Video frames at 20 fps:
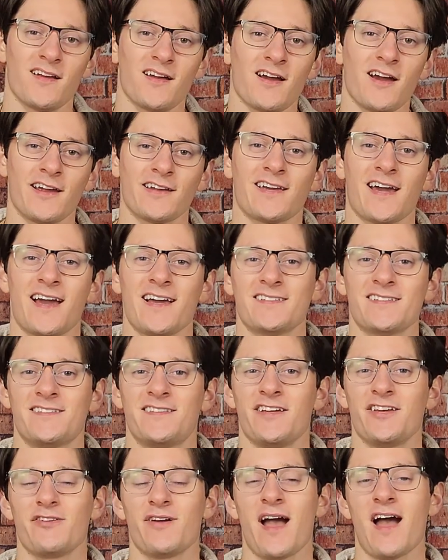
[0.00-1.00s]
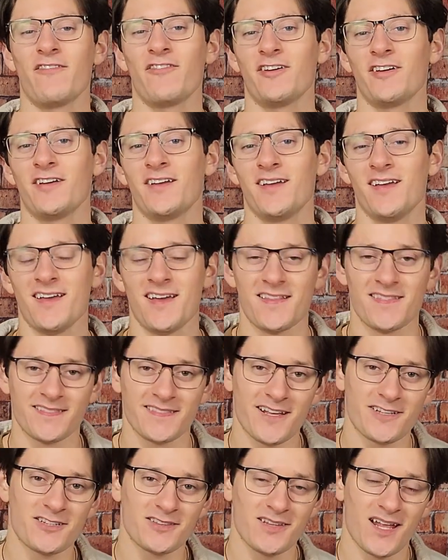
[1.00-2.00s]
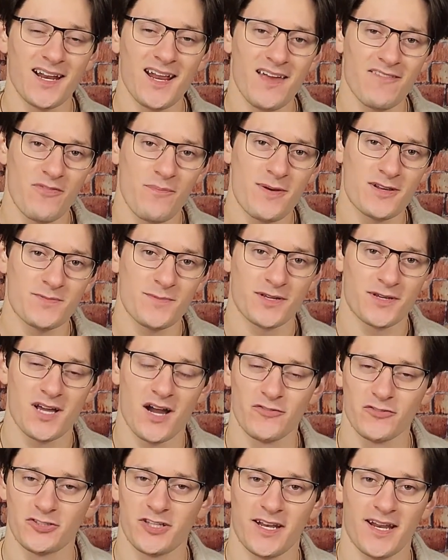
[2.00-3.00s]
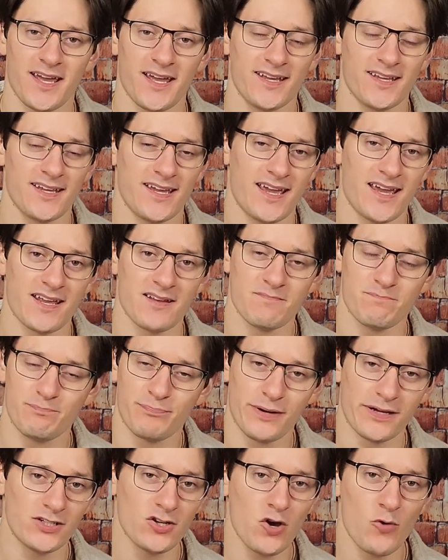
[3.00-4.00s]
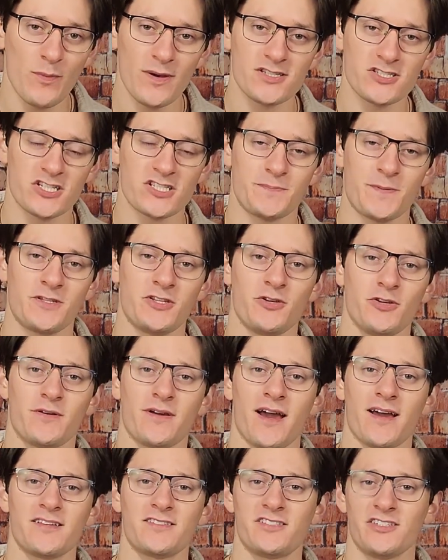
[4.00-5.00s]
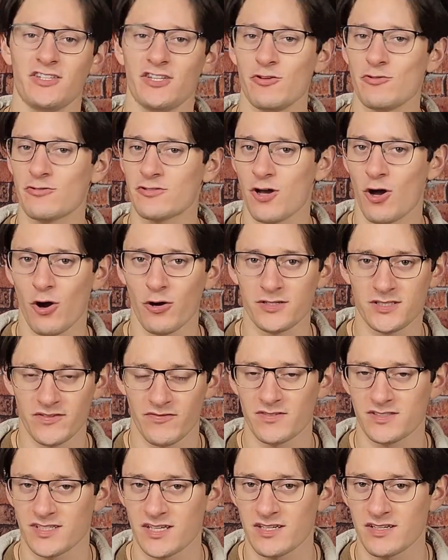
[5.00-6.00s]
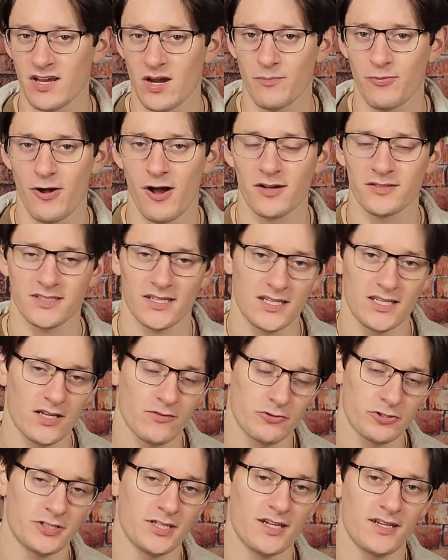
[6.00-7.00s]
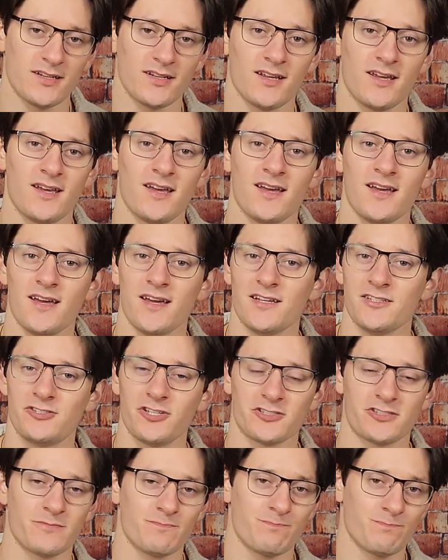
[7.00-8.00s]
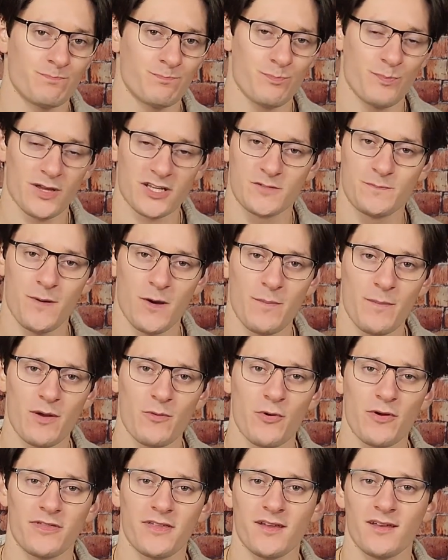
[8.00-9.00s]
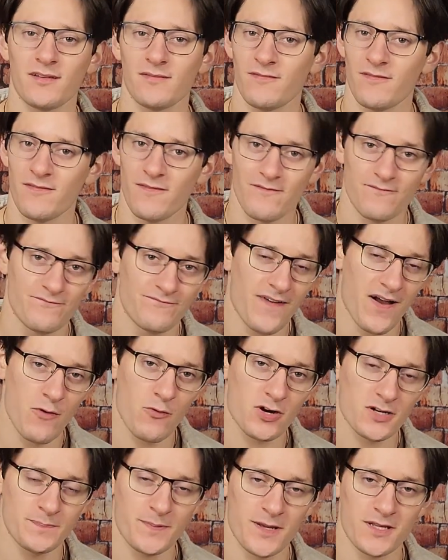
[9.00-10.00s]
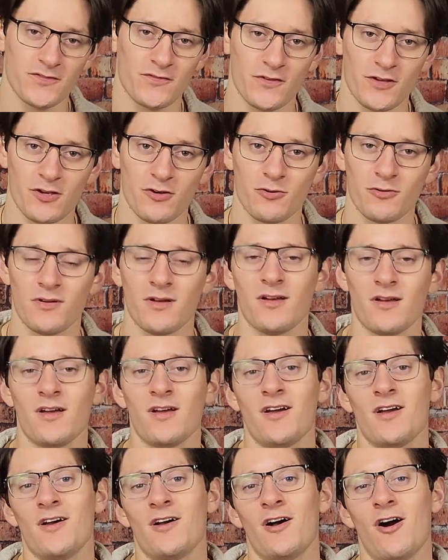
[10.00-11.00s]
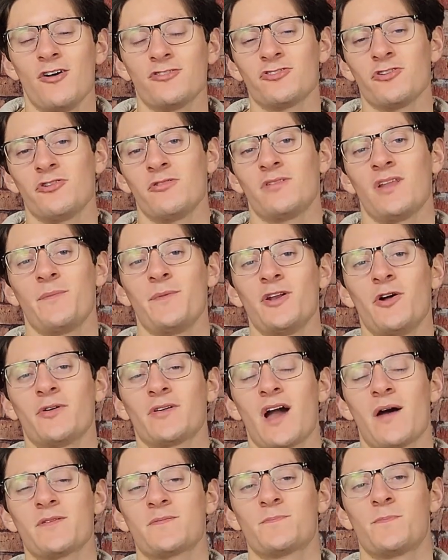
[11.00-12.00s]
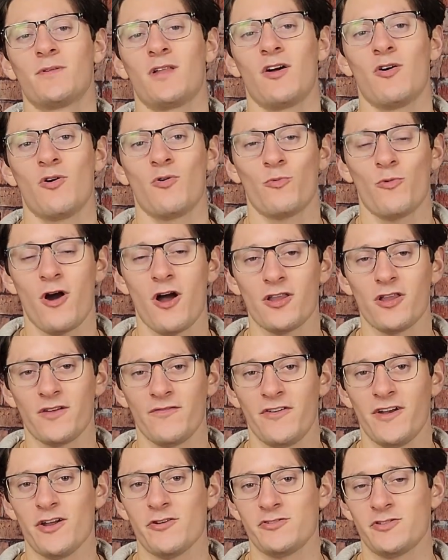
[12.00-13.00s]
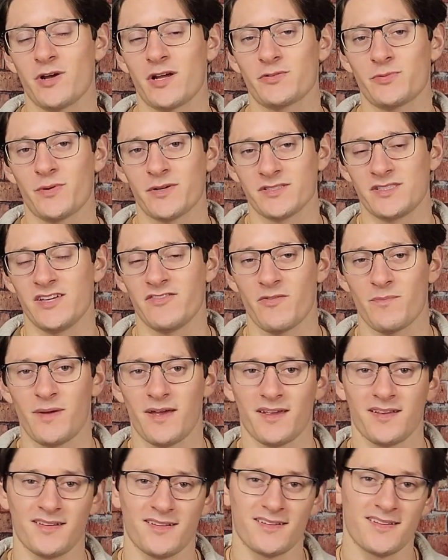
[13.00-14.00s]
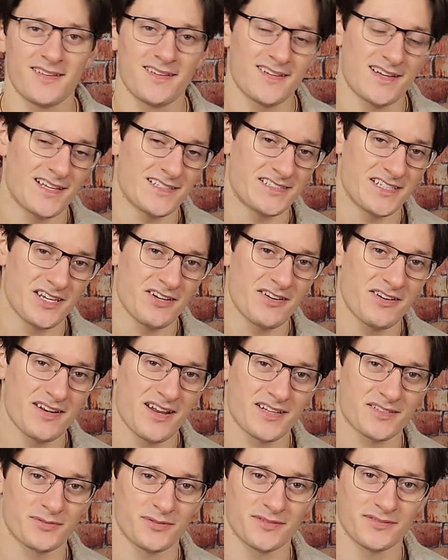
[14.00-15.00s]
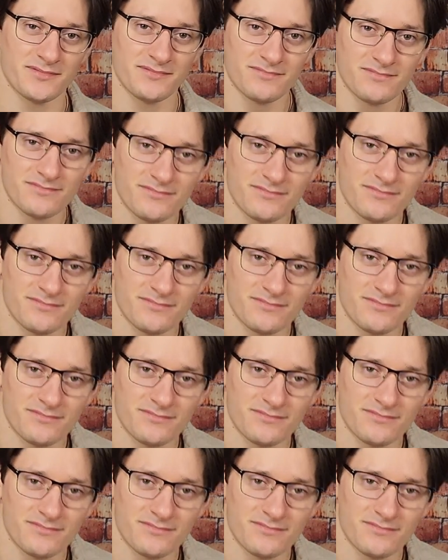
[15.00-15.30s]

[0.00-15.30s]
Alright guys, there you have it. That was a lot of information we covered today, and by no means I expect you guys to use all these different skincare products in your routine. Just experiment with it, find what works best for you. Also, let me know in the comments below what other videos you guys want to see from me. I'll see you in the next one.